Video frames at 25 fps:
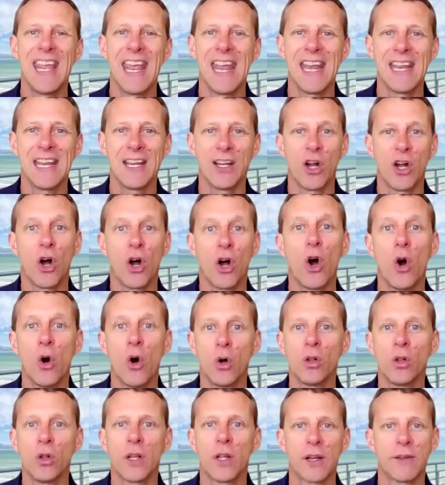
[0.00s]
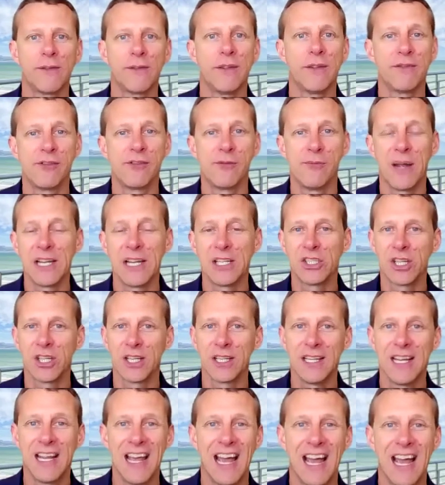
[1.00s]
getting a whole lot of
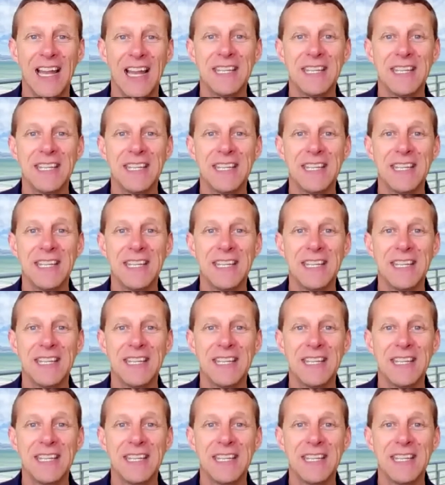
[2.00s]
information,